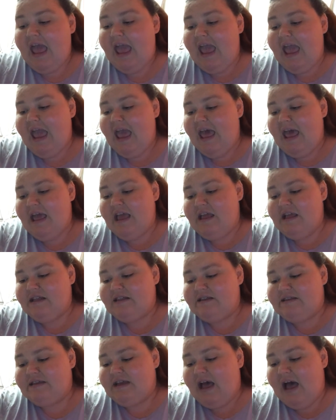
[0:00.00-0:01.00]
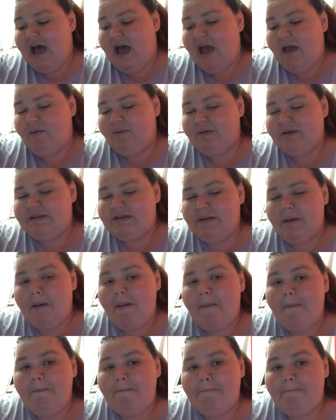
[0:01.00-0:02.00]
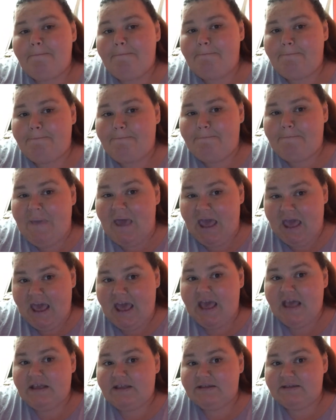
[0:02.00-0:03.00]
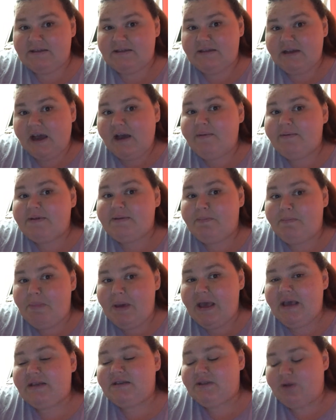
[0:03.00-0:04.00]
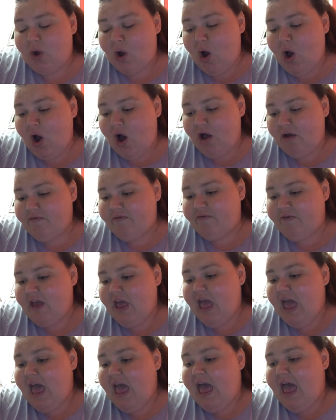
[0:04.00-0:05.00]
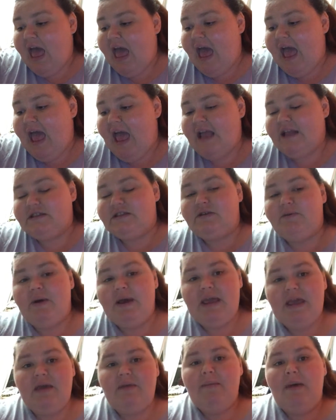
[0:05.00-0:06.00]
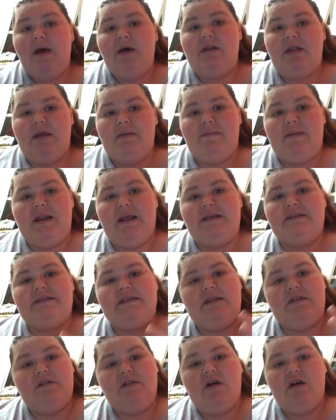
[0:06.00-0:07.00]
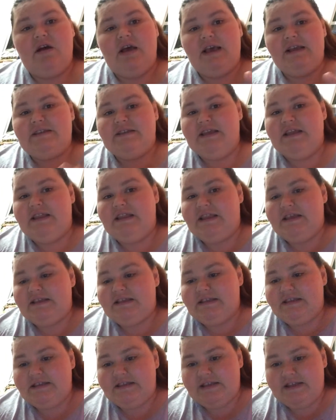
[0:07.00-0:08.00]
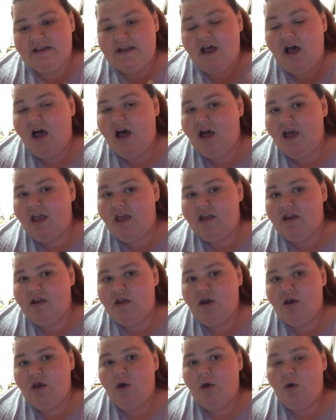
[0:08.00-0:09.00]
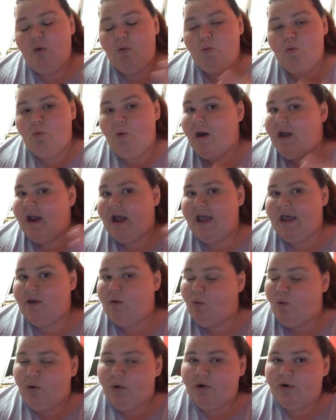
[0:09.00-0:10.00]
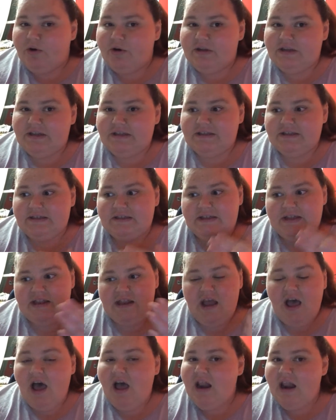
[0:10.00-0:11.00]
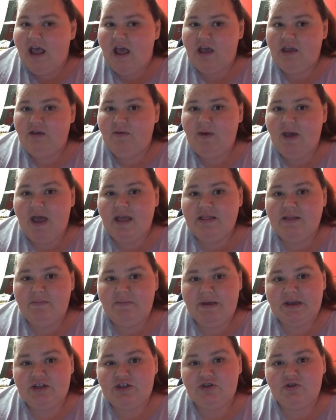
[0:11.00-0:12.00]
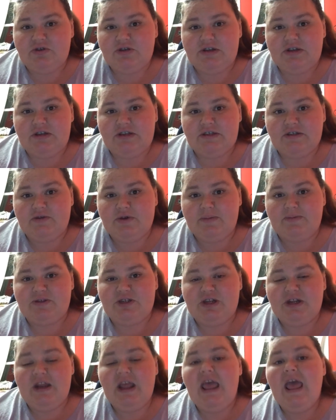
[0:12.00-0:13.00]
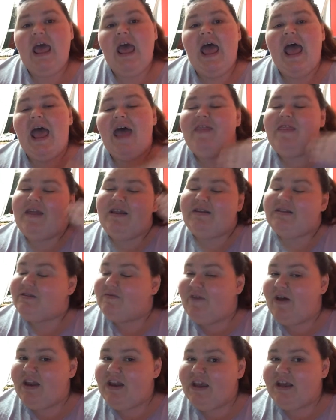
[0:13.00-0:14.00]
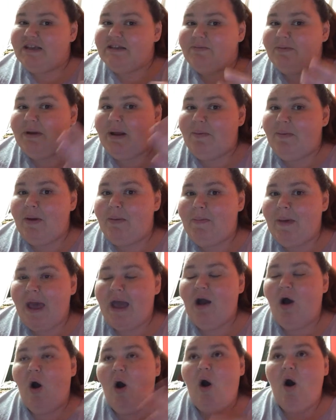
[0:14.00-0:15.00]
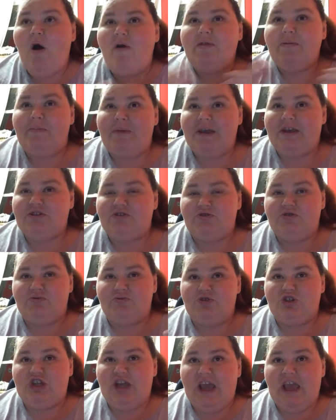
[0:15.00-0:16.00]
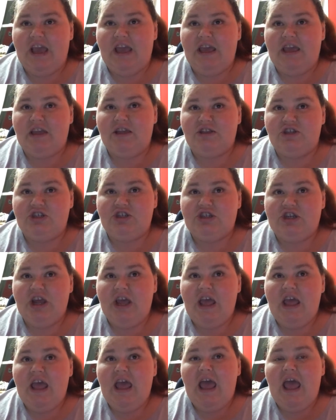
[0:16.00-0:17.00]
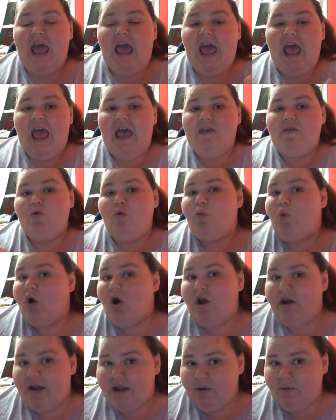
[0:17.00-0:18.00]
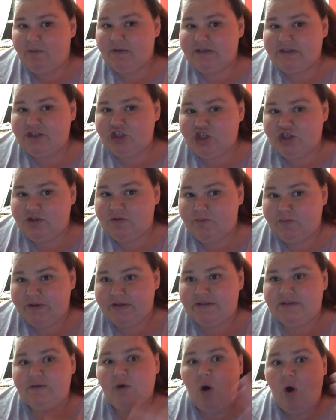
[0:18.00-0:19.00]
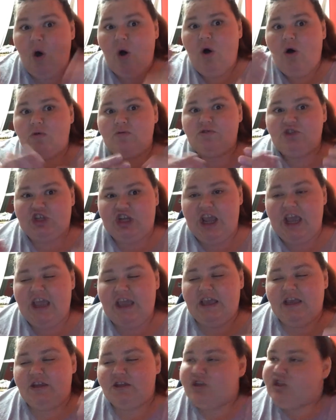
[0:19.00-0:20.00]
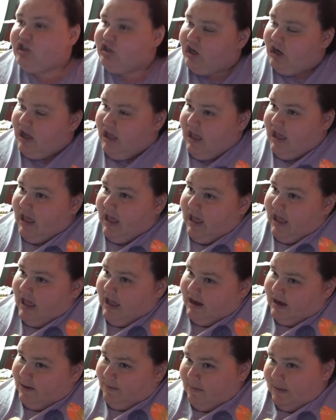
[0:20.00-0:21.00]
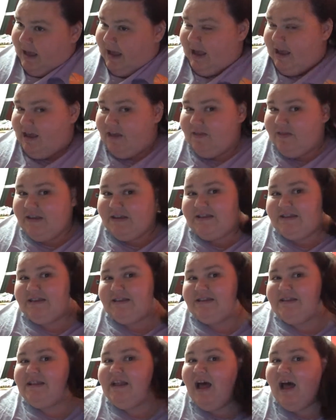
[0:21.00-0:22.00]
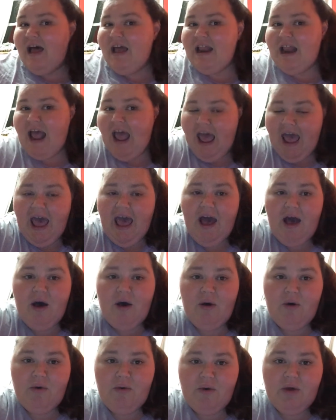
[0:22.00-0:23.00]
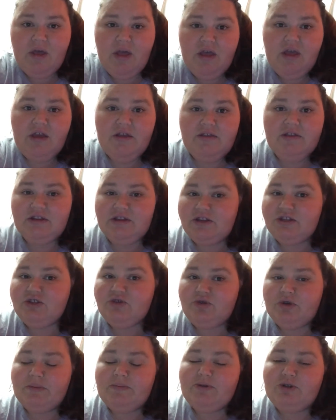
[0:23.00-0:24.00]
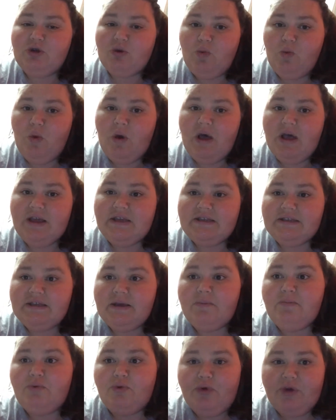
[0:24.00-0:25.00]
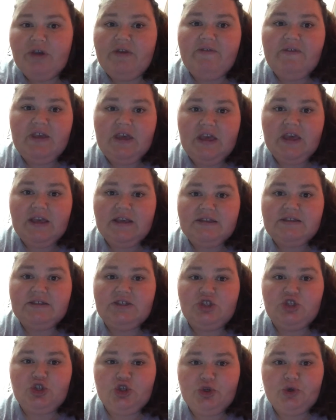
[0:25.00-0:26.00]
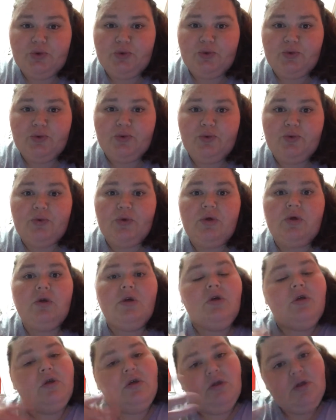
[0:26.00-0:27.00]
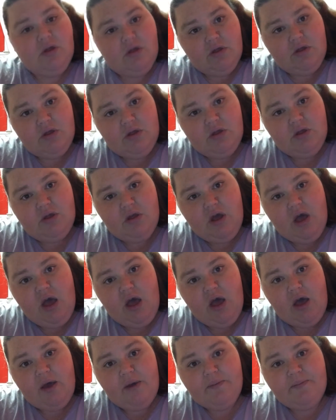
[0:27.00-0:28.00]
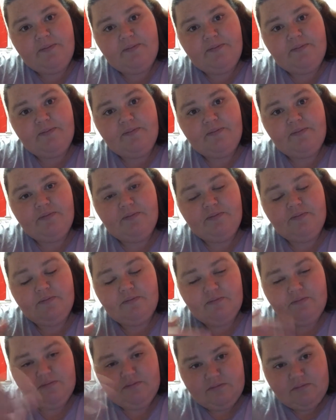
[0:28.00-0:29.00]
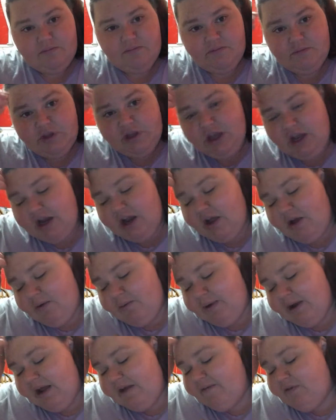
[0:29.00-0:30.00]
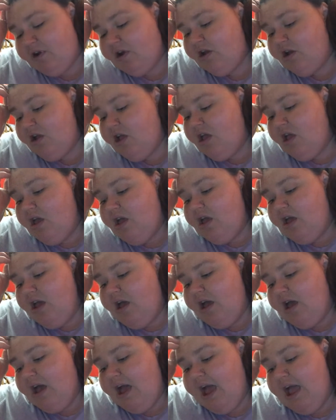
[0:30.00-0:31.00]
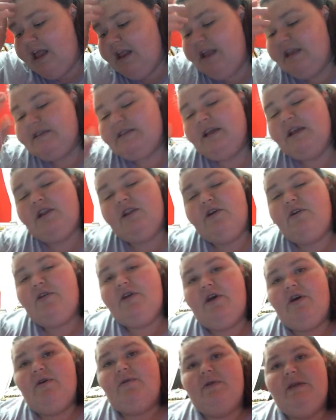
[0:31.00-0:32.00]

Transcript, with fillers: And I was pissed. I was pissed off. And so I emailed him and I said, look, I said, this is not what I ordered. This is not how you had the picture in the description. And then it's funny because when I went back, all the pictures were changed and the wording was, was all changed. And I'm like, this is not how the description was previous to, um, you know, whatever. And he's like, no, no.